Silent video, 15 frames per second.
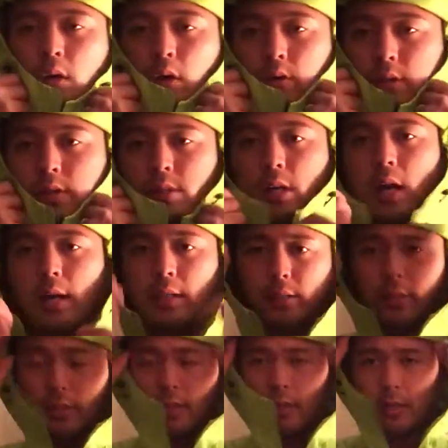on the
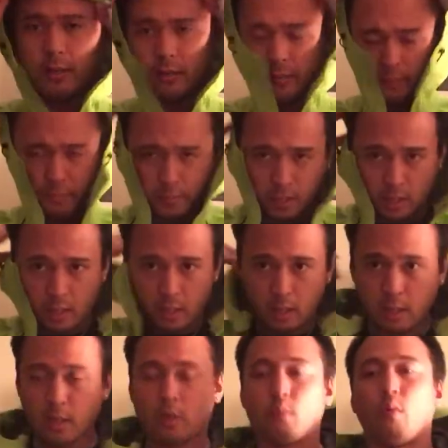sides.
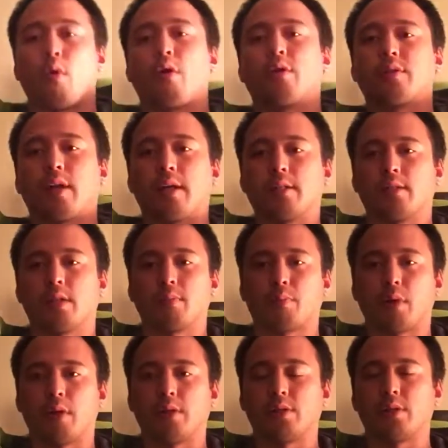Watertight
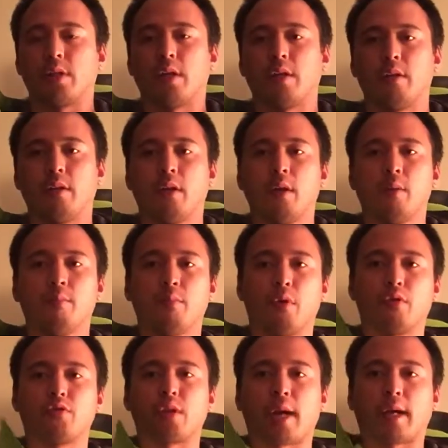zippers.
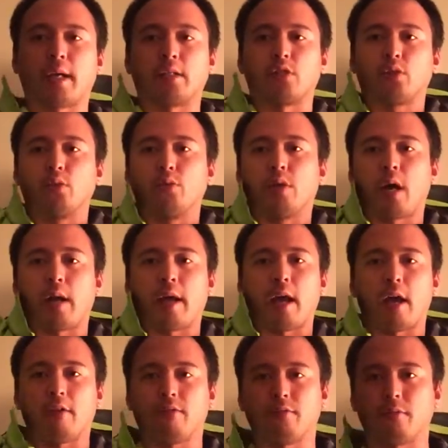Both jackets do not
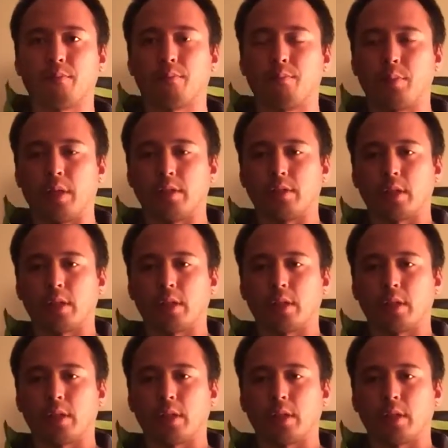have pit